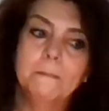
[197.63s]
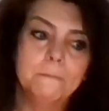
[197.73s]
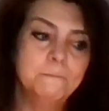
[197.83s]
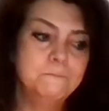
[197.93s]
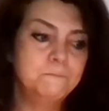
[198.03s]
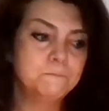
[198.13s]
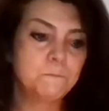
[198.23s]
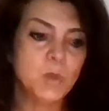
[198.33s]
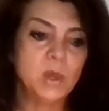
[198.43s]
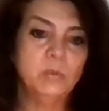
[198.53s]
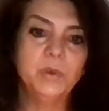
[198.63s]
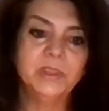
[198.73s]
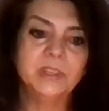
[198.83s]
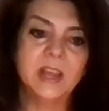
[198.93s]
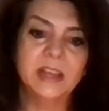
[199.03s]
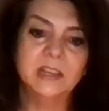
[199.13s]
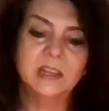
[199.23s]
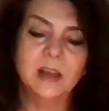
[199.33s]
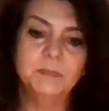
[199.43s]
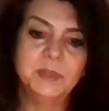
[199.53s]
with the 9 of
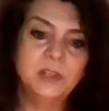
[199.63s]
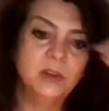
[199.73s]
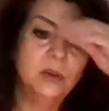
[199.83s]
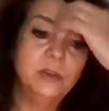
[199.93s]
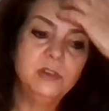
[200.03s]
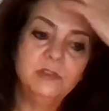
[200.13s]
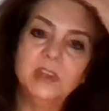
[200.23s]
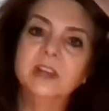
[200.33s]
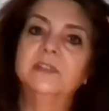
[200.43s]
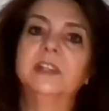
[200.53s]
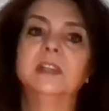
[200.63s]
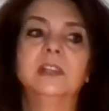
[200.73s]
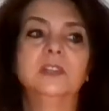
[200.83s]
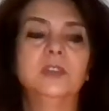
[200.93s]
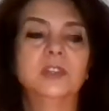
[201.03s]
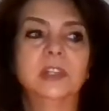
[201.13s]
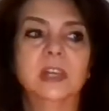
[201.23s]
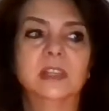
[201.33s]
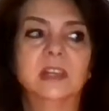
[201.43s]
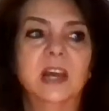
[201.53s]
Cups, you know, when you think of it, it's usually
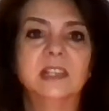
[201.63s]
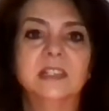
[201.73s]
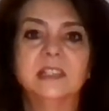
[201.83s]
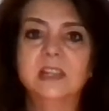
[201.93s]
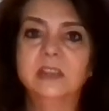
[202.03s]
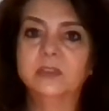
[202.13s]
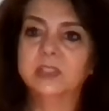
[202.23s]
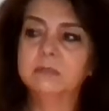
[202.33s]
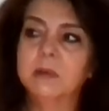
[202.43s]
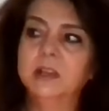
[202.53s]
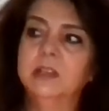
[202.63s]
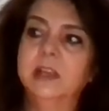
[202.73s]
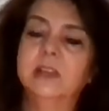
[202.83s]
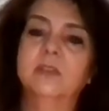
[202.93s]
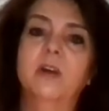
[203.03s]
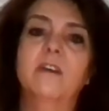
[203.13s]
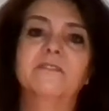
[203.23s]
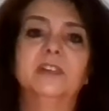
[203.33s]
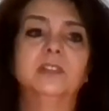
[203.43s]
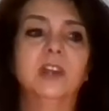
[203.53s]
like the guy sitting there smugly and they're all
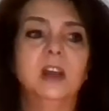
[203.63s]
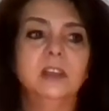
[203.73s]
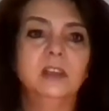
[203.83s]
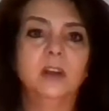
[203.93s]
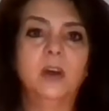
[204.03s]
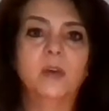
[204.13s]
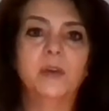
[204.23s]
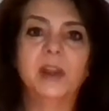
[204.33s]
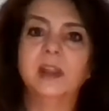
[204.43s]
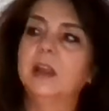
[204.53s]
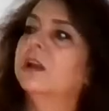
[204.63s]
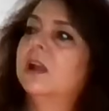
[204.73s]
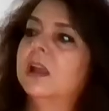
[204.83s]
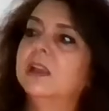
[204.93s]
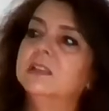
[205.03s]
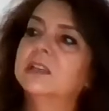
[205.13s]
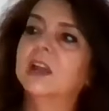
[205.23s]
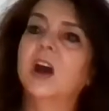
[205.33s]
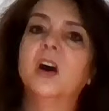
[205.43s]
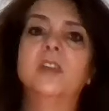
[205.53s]
filled up, you know, and he's got
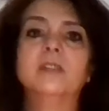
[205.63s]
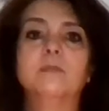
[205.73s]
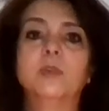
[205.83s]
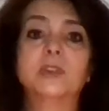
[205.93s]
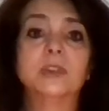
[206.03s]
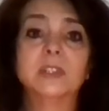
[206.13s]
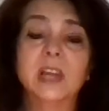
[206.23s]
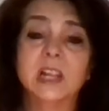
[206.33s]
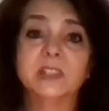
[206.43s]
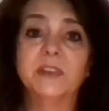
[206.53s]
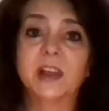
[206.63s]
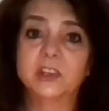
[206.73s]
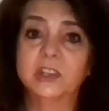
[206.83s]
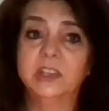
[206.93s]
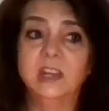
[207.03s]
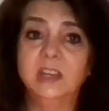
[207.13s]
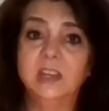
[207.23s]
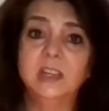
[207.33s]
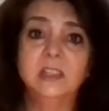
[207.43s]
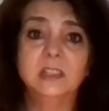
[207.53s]
all the emotional satisfaction that he
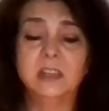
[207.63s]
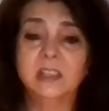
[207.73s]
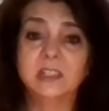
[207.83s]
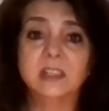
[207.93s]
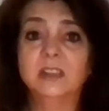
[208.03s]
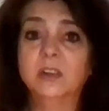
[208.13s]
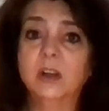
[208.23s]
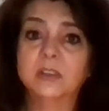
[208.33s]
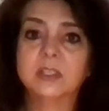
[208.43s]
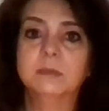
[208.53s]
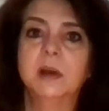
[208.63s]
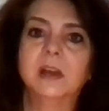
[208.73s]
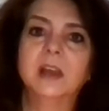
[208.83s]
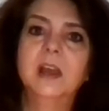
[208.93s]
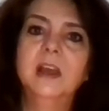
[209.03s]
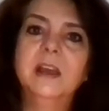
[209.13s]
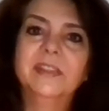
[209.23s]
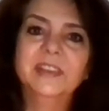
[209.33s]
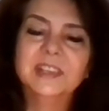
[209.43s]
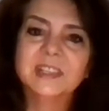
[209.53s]
needs, and he's sitting there all smug.
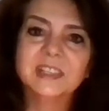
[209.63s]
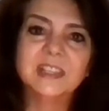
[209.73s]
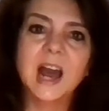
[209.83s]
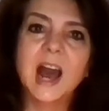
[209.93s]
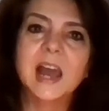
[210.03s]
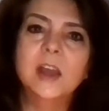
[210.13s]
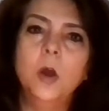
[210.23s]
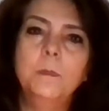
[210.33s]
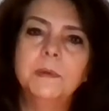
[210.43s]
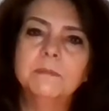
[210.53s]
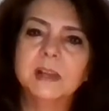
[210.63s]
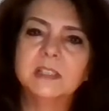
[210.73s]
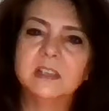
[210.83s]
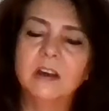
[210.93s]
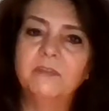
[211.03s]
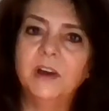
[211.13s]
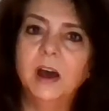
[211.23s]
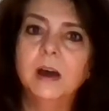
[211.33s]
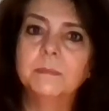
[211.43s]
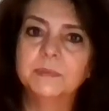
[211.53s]
This is, I open myself
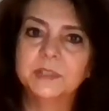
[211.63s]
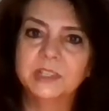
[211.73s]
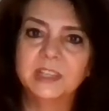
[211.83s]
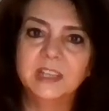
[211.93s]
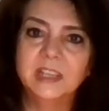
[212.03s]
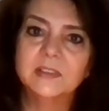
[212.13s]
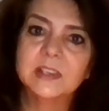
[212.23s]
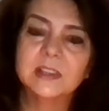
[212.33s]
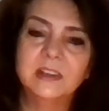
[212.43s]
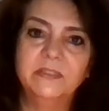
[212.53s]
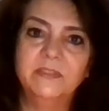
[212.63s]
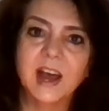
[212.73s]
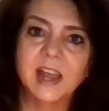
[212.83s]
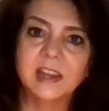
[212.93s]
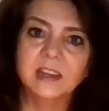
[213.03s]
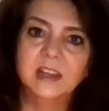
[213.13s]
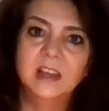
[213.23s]
up to the gifts of the divine.